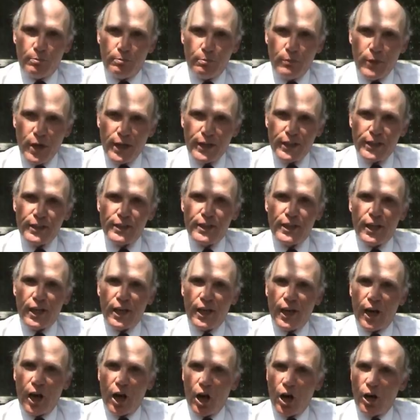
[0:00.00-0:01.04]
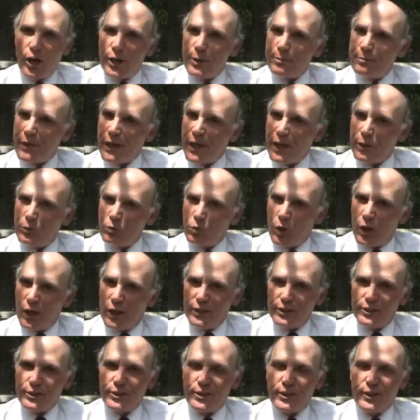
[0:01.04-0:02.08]
money that I already paid
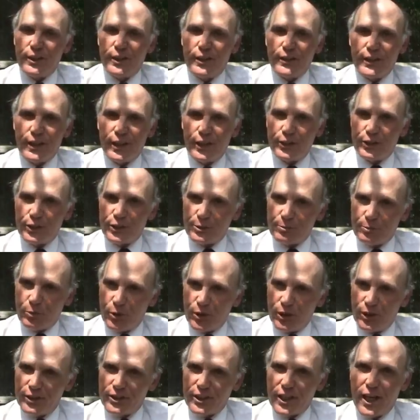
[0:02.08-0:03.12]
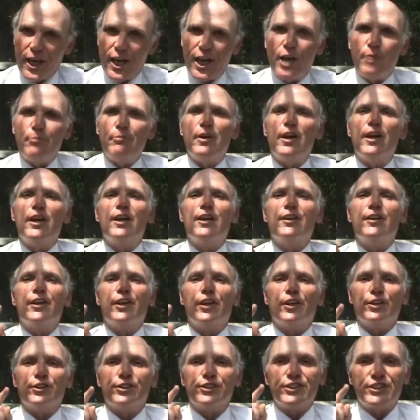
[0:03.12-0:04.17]
once, that at this point in time
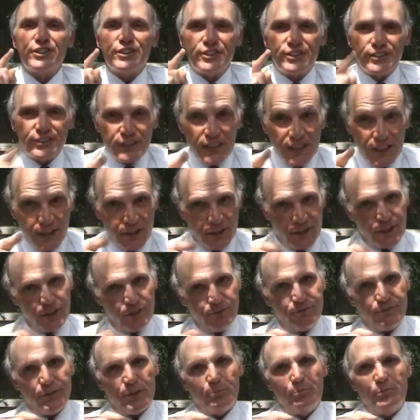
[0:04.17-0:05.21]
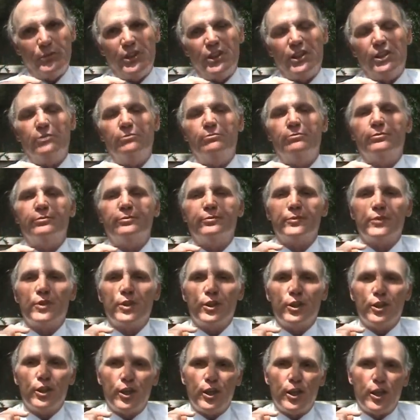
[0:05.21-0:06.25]
they are stealing from me
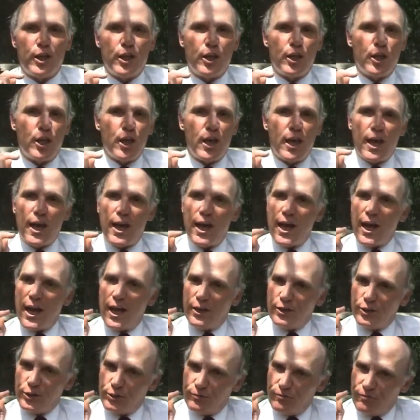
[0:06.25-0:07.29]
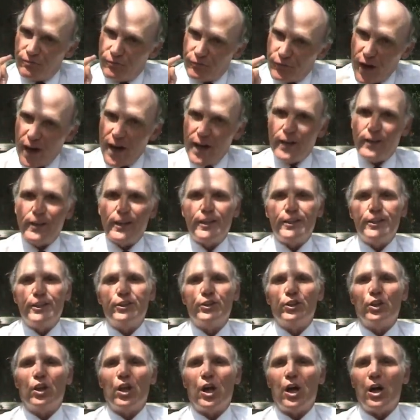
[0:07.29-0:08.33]
and
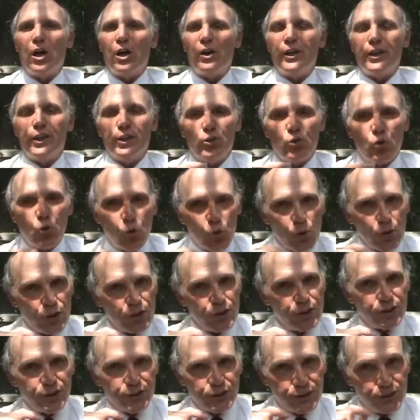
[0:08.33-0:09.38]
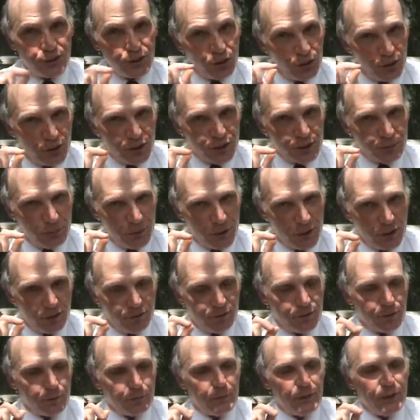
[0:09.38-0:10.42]
violating the law in order to steal this money
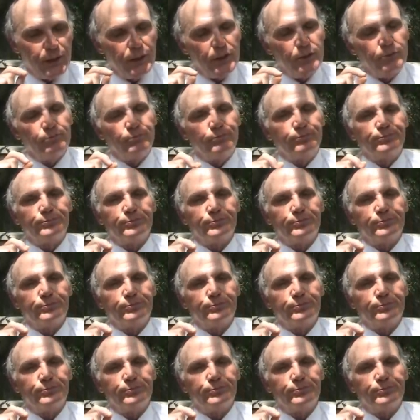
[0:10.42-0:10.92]
from me,